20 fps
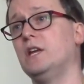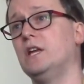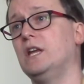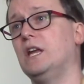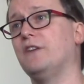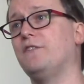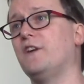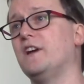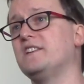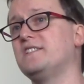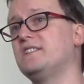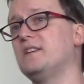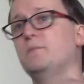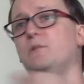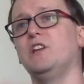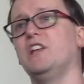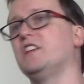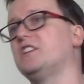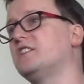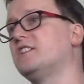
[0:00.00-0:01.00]
If I
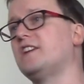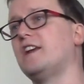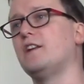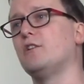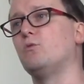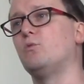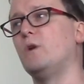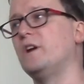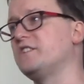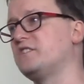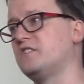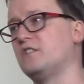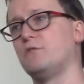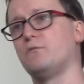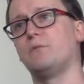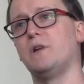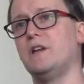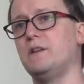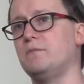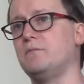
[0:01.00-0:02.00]
simulate the data once and
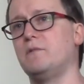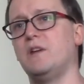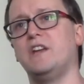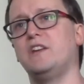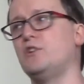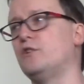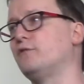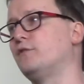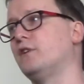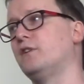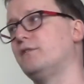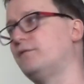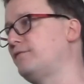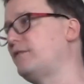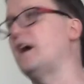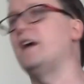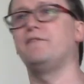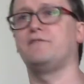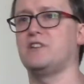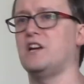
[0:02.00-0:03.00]
run ANOVA
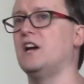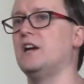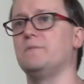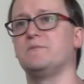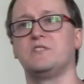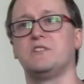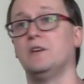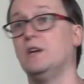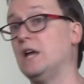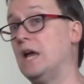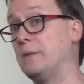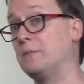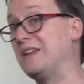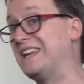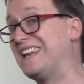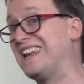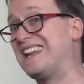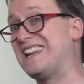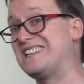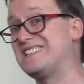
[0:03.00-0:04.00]
5 times, I'm going to
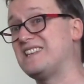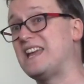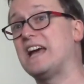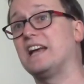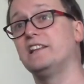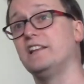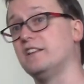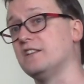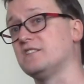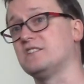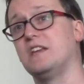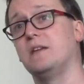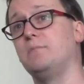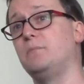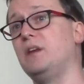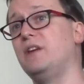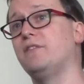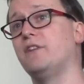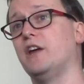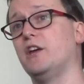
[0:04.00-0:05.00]
get exactly the same
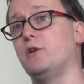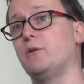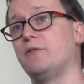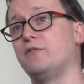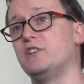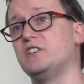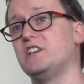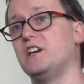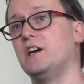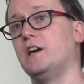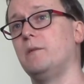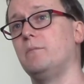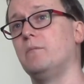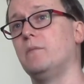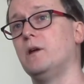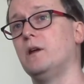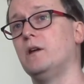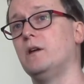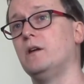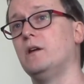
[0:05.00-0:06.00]
p-value every time.
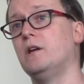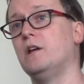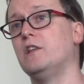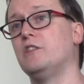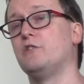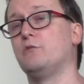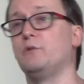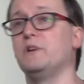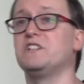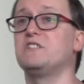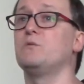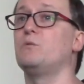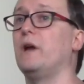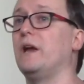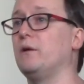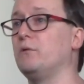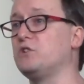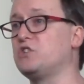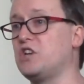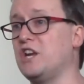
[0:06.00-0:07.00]
The reason why
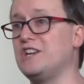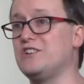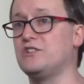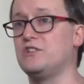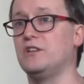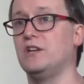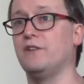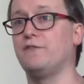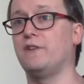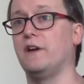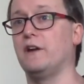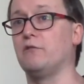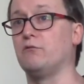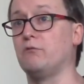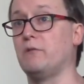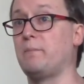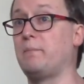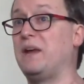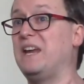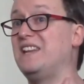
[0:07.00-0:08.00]
it would change if I
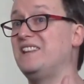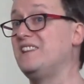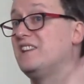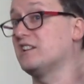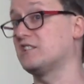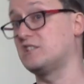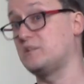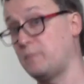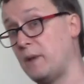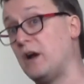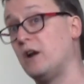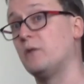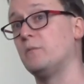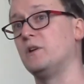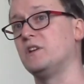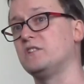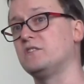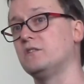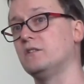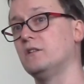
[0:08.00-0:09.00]
repeat the
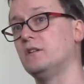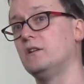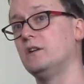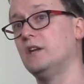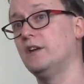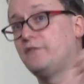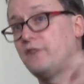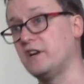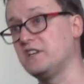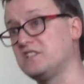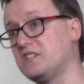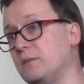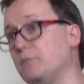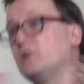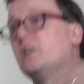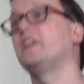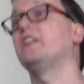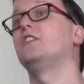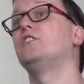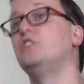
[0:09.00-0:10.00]
experiment, if I
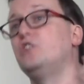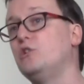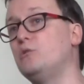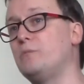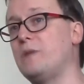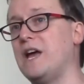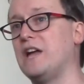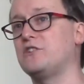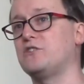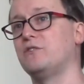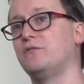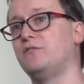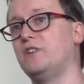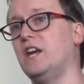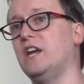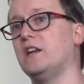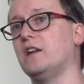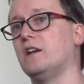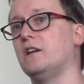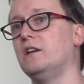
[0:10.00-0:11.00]
simulate a new batch of
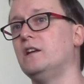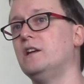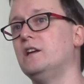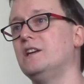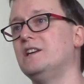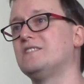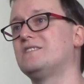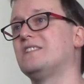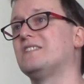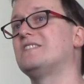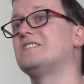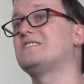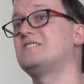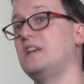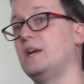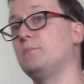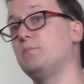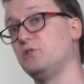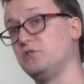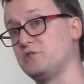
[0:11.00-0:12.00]
data, is that the
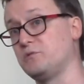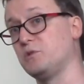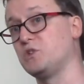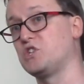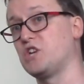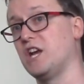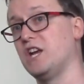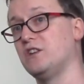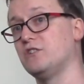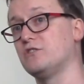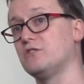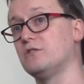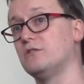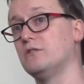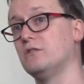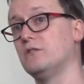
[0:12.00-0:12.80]
samples would change.